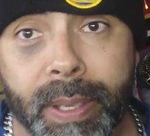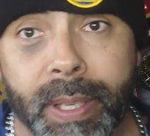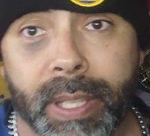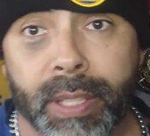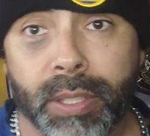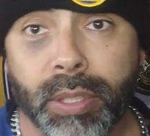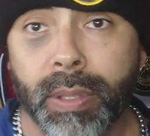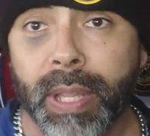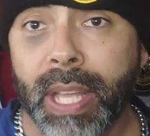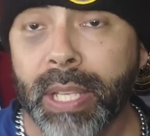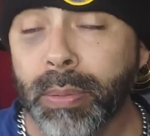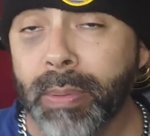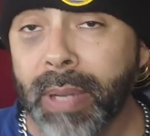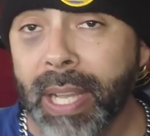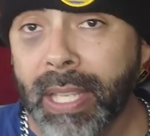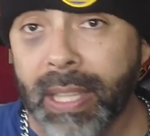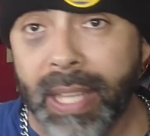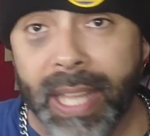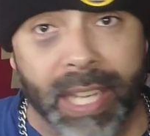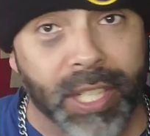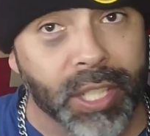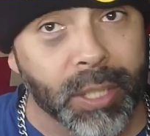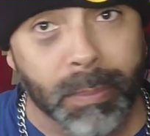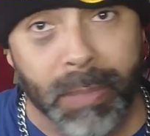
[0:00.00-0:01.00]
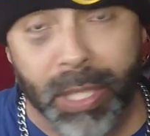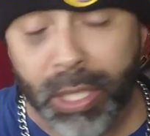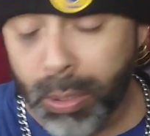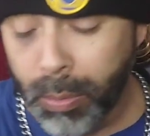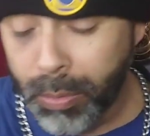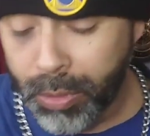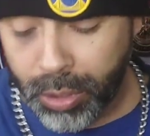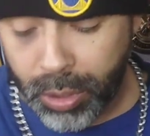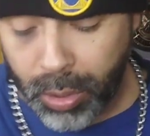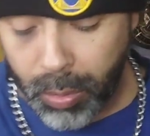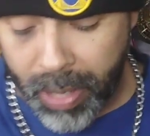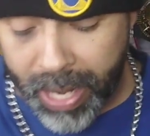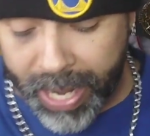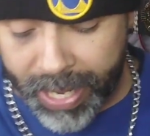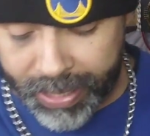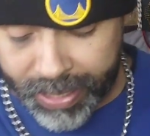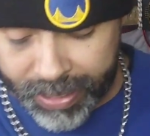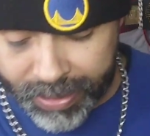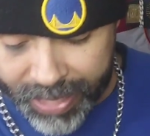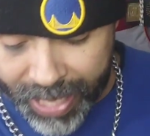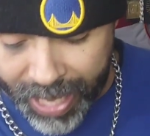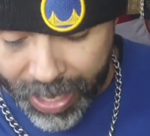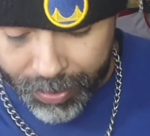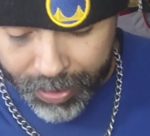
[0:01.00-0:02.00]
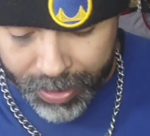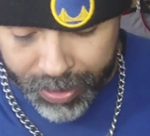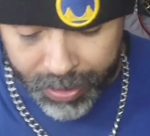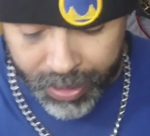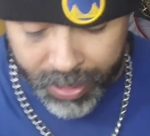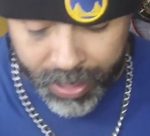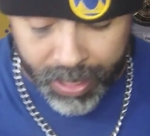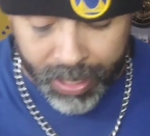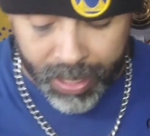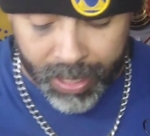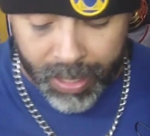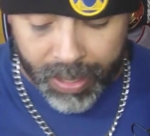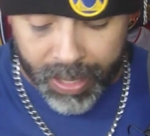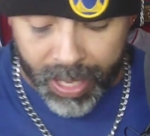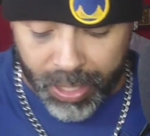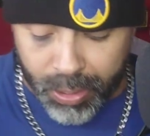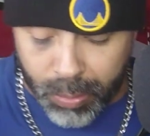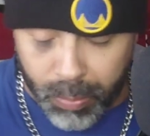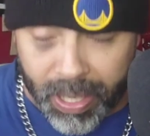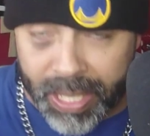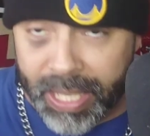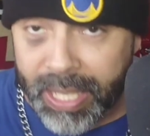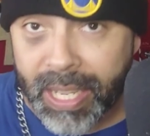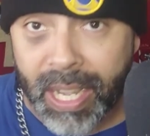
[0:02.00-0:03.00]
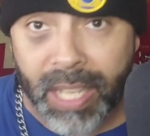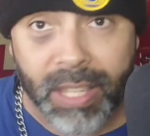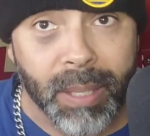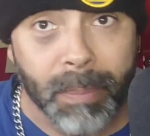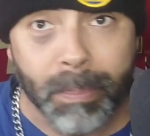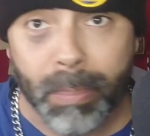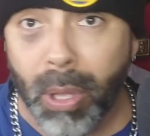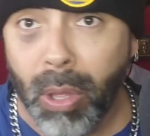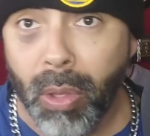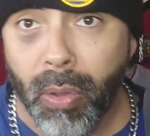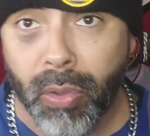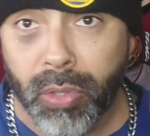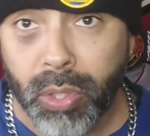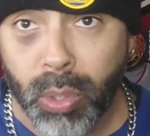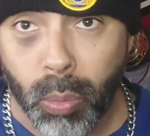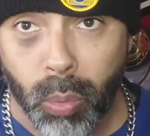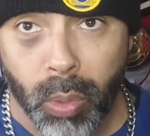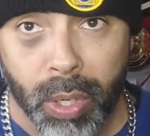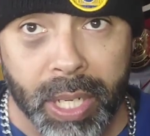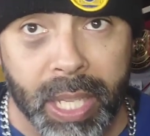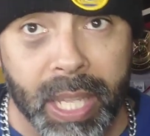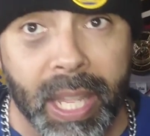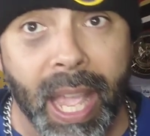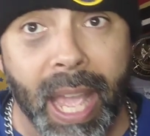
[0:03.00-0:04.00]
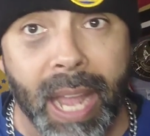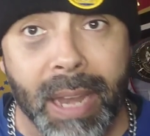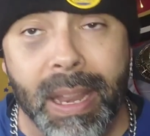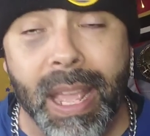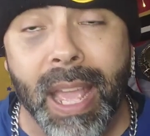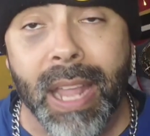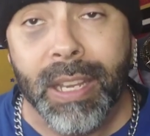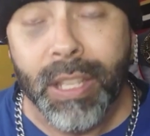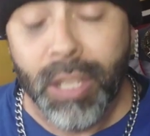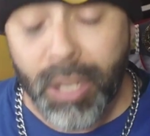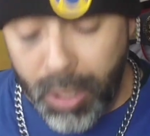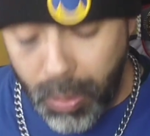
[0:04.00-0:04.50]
so that's why Elijah Mitchell was so highly touted. That's why he got the ball as a rookie. And you